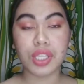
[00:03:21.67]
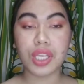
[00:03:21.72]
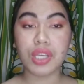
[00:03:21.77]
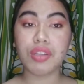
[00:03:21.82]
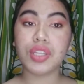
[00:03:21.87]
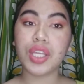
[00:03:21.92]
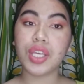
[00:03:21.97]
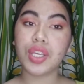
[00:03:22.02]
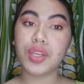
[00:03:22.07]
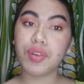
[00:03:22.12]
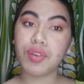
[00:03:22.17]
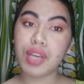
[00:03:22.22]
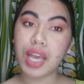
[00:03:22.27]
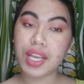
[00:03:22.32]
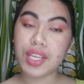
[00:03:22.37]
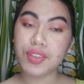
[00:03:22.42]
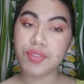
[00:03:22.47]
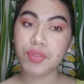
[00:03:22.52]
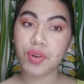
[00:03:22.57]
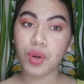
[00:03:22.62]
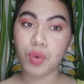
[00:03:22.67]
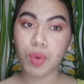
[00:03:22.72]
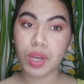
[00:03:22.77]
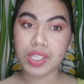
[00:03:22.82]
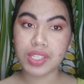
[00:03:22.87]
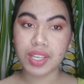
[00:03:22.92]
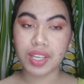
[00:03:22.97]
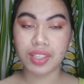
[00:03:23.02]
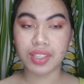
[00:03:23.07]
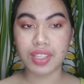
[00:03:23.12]
thank you guys for
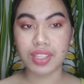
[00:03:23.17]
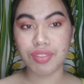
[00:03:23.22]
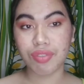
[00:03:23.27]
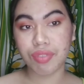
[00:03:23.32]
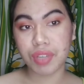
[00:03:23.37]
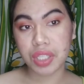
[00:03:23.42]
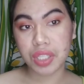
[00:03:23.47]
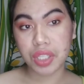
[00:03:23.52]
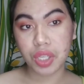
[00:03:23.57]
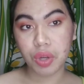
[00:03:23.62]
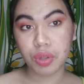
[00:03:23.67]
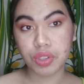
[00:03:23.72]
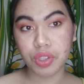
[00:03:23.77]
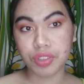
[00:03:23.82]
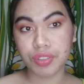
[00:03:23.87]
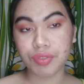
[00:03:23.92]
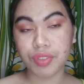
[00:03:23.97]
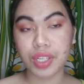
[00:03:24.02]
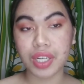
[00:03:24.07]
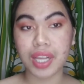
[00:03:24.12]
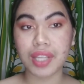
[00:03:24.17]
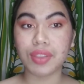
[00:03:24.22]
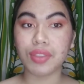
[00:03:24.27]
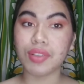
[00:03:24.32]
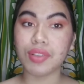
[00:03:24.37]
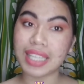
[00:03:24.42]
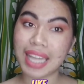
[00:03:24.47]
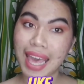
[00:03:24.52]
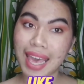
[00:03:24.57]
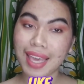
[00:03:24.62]
watching this video. Don't forget
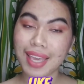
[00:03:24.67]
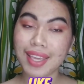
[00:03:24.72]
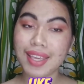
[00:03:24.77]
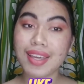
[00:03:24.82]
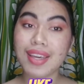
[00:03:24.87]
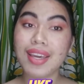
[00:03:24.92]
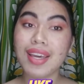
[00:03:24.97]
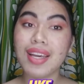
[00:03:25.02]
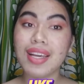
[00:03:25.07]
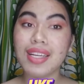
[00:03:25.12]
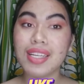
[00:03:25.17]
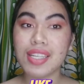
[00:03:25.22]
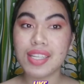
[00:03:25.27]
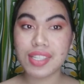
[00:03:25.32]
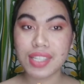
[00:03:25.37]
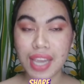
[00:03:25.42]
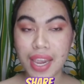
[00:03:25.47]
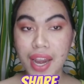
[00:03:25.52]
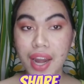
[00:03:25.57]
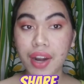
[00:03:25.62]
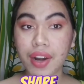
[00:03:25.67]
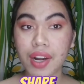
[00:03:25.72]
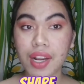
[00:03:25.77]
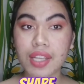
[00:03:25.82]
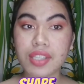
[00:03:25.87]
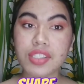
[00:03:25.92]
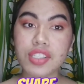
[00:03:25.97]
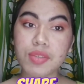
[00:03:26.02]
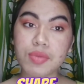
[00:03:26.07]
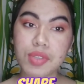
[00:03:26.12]
to like, share,
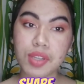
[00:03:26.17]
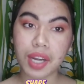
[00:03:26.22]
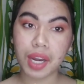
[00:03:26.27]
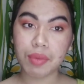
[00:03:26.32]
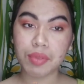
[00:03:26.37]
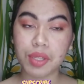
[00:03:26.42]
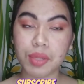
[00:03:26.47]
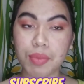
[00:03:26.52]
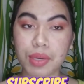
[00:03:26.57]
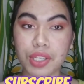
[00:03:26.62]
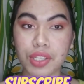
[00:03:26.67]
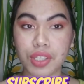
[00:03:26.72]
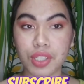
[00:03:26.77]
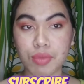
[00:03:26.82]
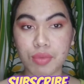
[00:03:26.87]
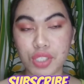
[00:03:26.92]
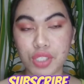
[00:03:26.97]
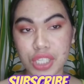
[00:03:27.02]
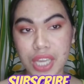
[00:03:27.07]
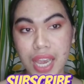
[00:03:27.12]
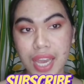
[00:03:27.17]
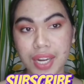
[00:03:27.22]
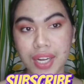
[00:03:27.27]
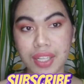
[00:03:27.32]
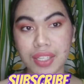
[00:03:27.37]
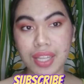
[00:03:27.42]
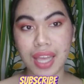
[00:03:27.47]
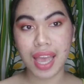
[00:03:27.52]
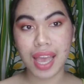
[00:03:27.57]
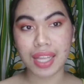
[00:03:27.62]
and subscribe to my YouTube
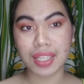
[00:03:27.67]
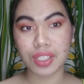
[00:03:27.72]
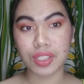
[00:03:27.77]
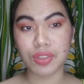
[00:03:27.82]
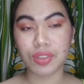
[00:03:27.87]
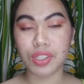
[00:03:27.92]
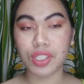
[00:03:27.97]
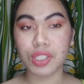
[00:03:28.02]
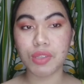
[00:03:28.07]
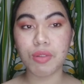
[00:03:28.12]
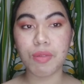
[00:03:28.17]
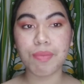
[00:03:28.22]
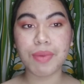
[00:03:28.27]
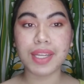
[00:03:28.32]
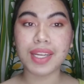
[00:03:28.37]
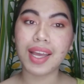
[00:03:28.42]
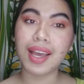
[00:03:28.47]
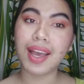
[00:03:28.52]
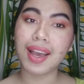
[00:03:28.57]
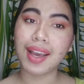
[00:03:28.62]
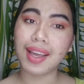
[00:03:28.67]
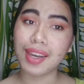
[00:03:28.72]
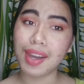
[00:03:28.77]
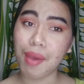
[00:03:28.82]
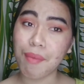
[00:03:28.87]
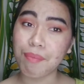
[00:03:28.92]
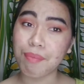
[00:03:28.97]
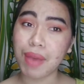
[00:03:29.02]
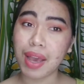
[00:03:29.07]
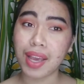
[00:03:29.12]
channel. At kung hindi mo pa
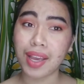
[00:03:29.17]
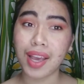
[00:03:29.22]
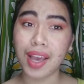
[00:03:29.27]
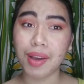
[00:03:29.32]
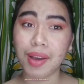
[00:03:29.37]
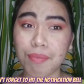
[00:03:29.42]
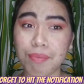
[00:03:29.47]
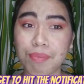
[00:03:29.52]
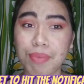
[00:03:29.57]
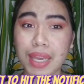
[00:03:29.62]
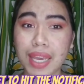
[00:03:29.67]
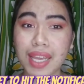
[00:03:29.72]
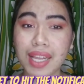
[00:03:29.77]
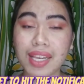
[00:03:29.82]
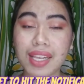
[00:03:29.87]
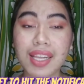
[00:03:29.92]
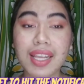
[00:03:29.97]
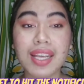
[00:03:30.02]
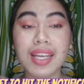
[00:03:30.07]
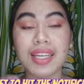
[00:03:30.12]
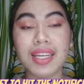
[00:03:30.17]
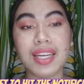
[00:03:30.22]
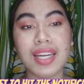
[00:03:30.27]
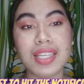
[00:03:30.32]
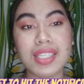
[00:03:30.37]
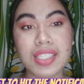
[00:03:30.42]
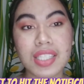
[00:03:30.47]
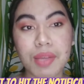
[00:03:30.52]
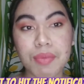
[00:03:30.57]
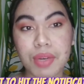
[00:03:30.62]
nakakalembang ang bell
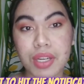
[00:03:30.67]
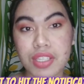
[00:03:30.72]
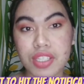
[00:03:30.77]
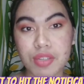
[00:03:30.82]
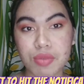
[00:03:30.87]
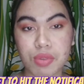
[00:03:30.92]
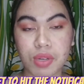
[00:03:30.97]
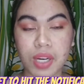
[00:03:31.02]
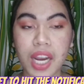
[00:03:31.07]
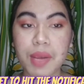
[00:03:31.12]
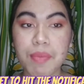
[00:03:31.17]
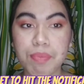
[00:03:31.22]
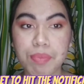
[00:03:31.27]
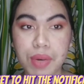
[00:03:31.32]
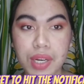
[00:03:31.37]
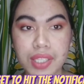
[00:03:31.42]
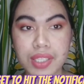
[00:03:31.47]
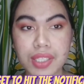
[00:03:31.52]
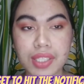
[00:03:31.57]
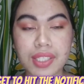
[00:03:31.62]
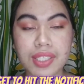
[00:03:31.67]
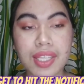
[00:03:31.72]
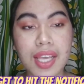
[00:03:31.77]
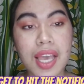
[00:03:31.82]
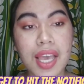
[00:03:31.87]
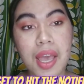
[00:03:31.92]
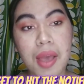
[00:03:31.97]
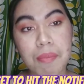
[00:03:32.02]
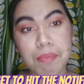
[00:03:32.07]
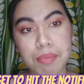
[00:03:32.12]
na stabi ng subscribe button,
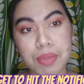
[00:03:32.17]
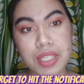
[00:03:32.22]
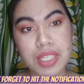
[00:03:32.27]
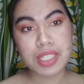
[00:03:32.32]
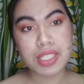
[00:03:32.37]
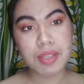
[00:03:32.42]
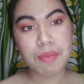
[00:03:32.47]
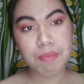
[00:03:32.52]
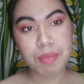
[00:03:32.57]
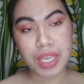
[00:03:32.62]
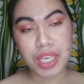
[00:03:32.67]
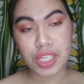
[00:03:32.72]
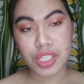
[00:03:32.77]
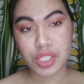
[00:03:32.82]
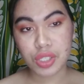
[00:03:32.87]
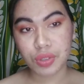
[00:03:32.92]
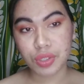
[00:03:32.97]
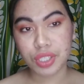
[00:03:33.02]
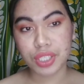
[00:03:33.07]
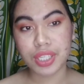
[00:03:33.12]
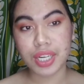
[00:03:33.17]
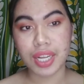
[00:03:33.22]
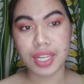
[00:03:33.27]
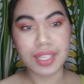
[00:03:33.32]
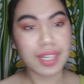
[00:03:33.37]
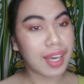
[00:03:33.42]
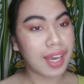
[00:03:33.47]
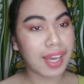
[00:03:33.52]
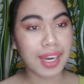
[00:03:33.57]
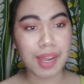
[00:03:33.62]
please make sure
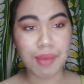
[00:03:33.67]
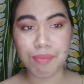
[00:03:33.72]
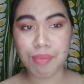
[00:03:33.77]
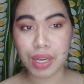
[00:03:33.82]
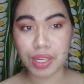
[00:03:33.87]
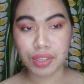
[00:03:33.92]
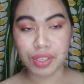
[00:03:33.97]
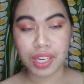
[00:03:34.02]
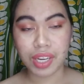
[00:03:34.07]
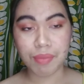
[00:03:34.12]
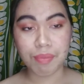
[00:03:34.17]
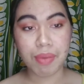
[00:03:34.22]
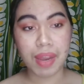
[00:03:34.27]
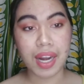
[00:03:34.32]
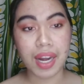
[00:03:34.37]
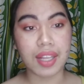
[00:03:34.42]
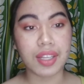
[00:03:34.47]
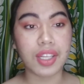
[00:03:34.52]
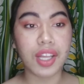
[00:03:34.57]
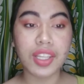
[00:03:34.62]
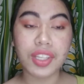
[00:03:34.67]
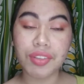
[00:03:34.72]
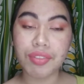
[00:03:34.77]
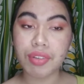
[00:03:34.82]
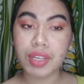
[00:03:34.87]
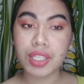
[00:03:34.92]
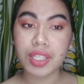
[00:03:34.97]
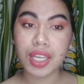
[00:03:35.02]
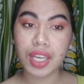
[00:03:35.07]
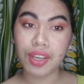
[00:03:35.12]
na nakalembang yun na yun para
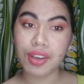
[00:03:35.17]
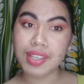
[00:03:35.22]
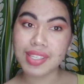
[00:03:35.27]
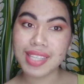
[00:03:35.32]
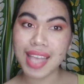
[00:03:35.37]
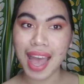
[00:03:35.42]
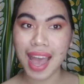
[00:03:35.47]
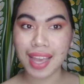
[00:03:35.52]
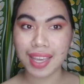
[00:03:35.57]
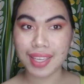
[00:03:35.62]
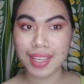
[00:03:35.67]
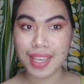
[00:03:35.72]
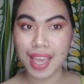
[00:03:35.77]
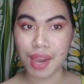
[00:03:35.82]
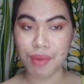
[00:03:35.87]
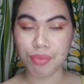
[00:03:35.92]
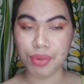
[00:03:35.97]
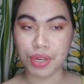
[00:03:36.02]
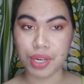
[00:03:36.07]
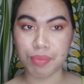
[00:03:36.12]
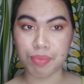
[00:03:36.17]
notified kayo sa aking every